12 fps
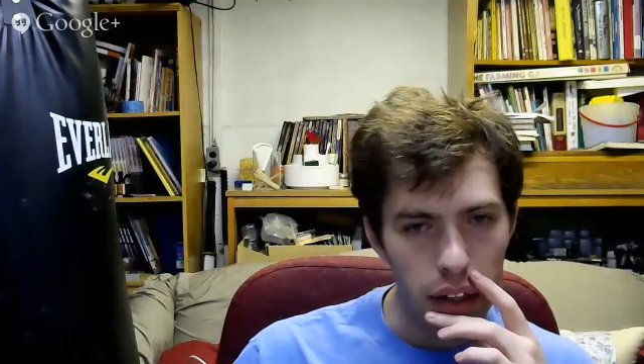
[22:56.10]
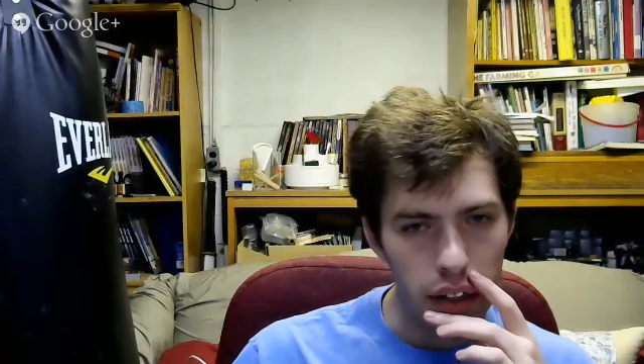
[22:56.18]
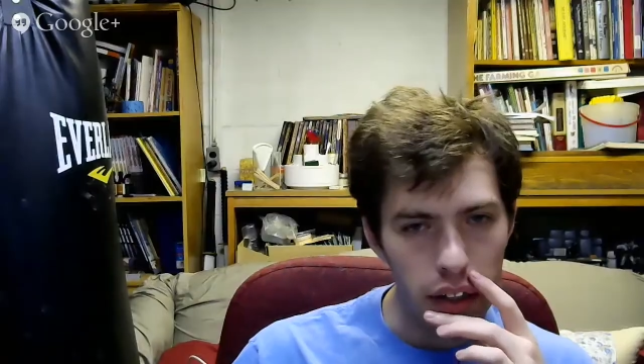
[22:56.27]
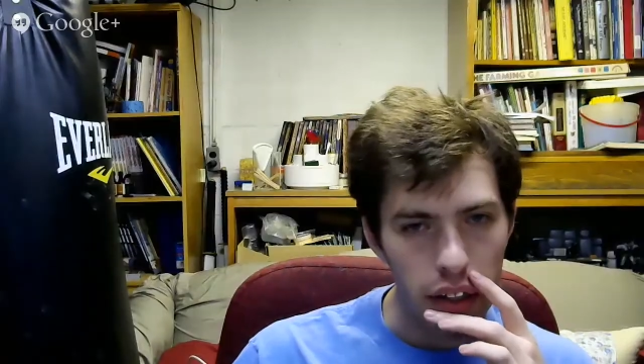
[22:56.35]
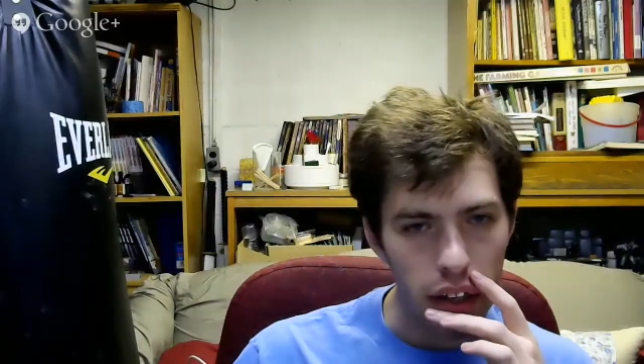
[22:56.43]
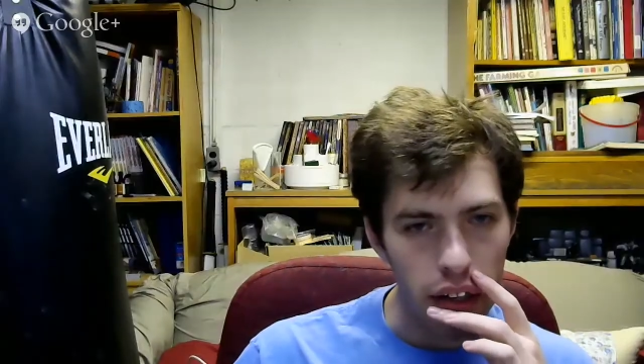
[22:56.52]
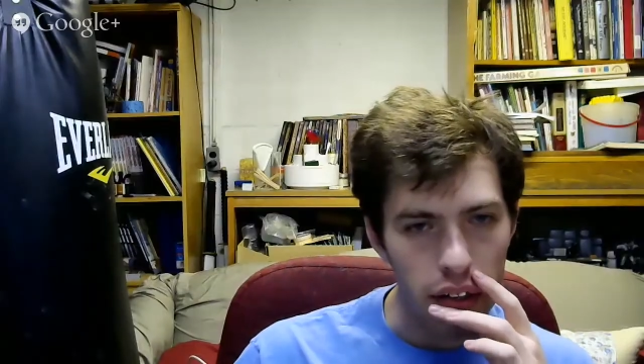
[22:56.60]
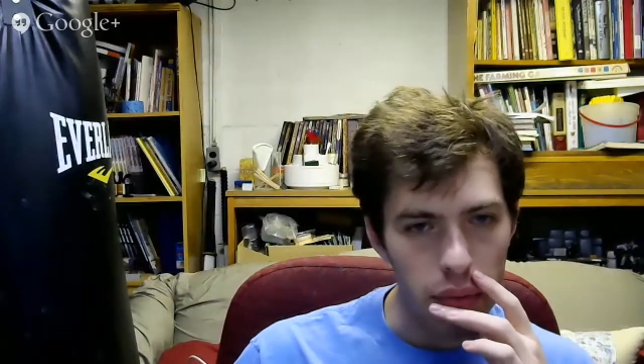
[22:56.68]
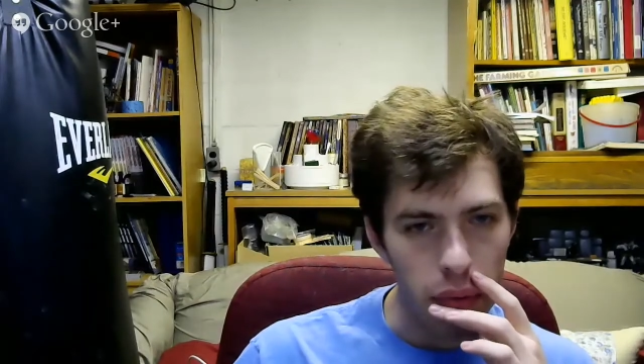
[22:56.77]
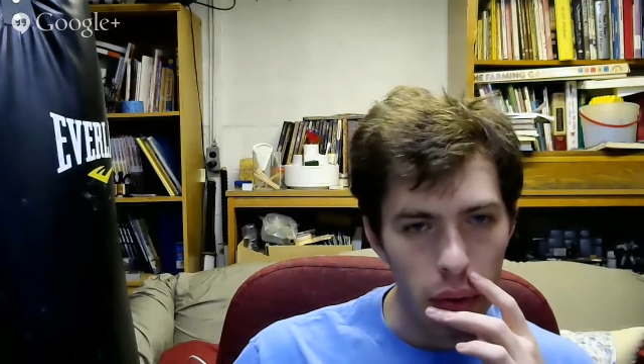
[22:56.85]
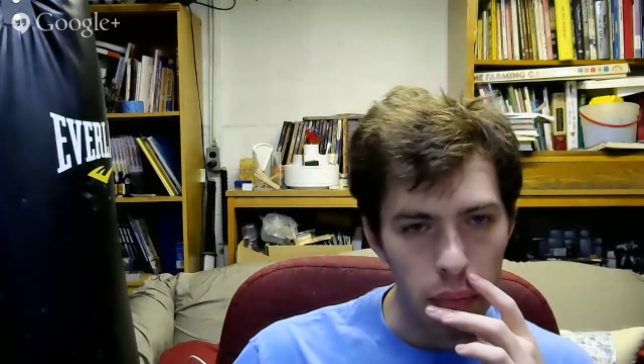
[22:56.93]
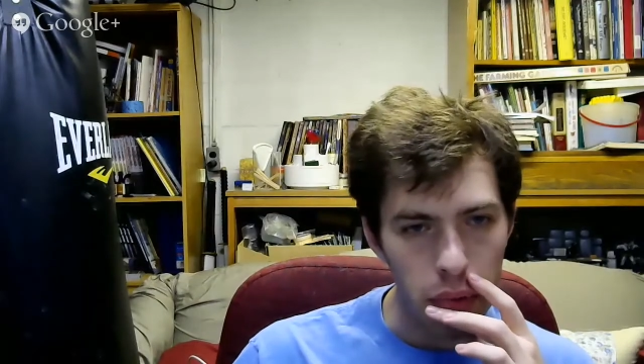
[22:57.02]
hear you.
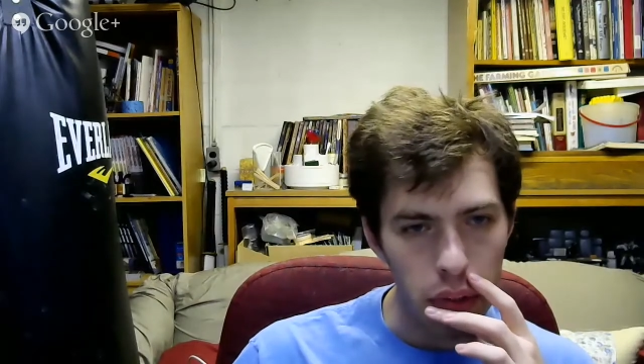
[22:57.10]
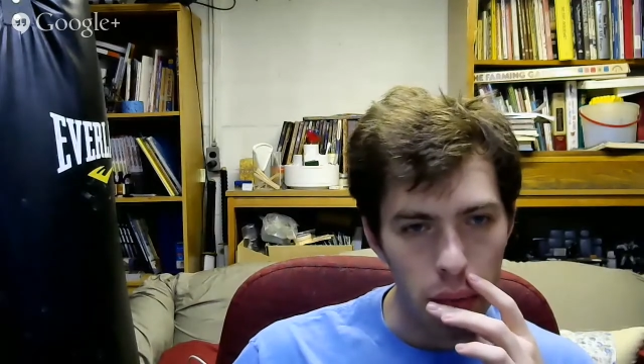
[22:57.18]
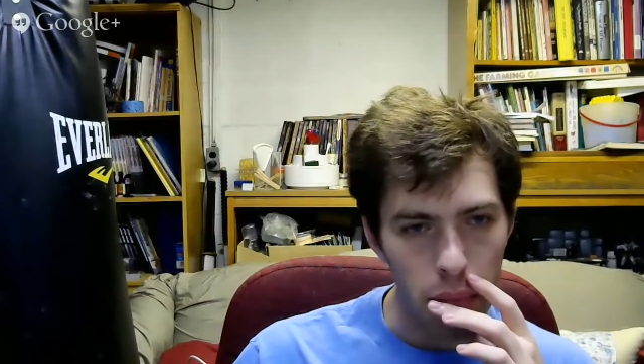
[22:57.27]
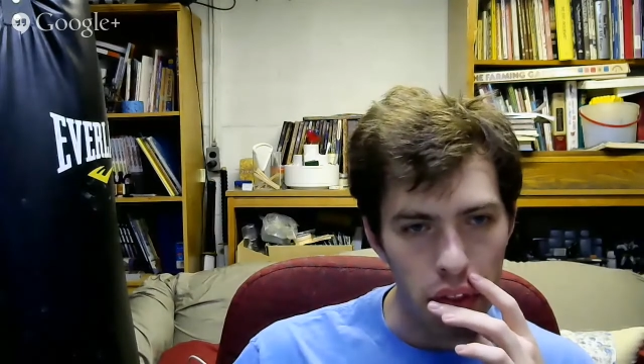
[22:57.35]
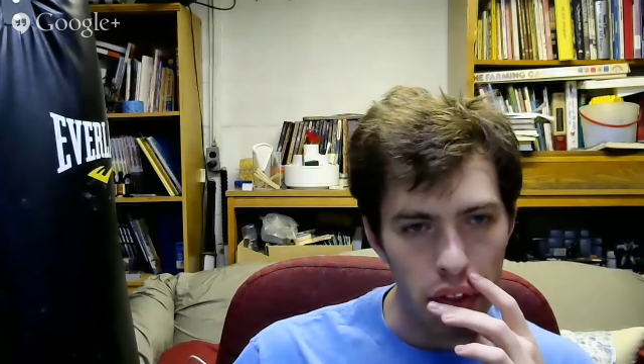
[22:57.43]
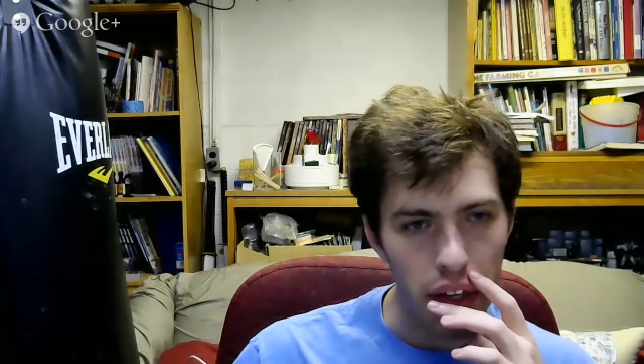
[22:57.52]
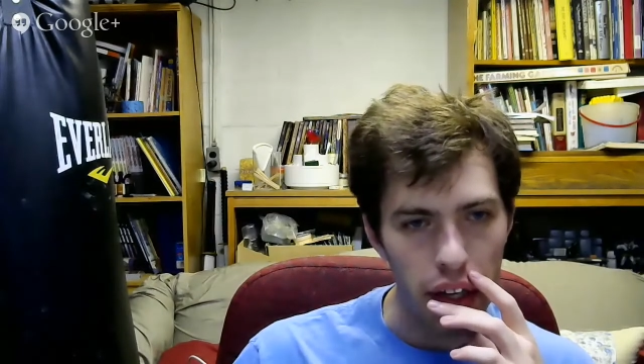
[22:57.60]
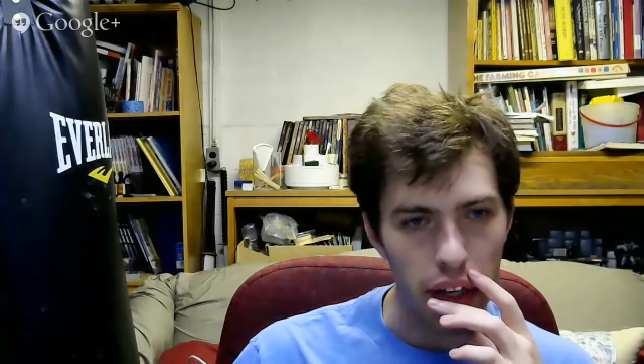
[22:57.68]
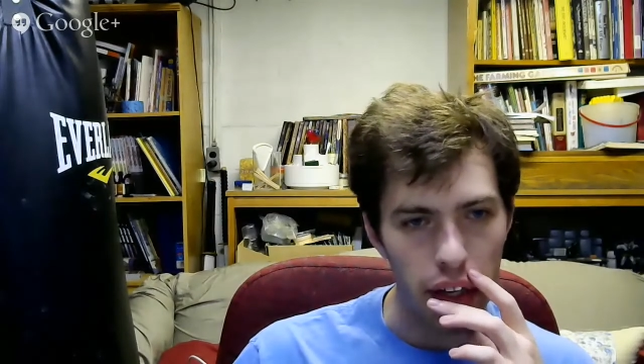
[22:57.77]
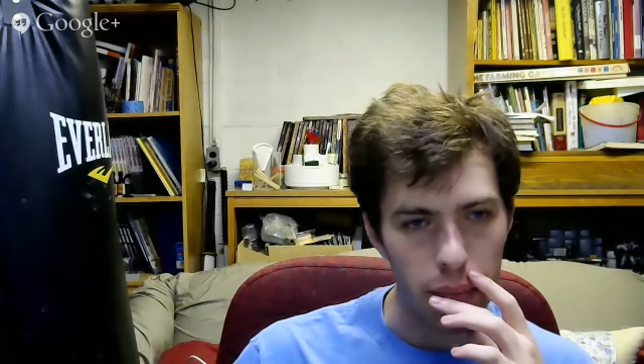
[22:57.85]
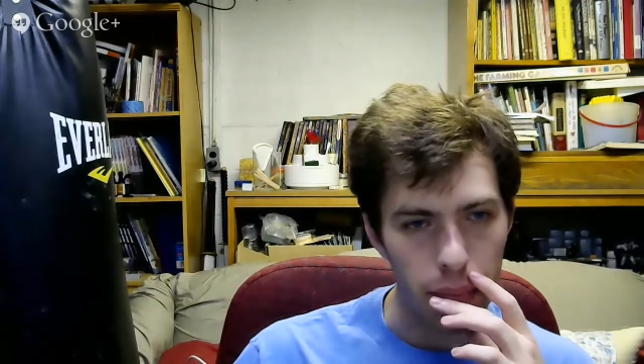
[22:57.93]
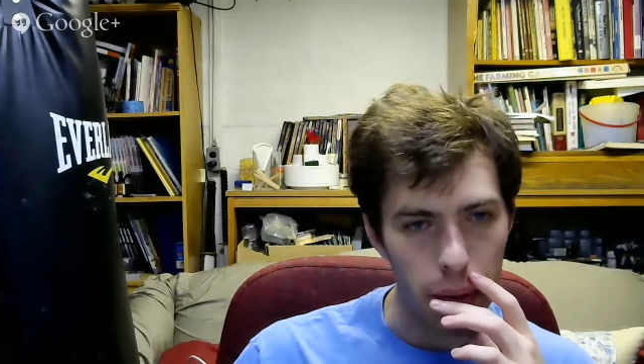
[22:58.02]
I'm thinking.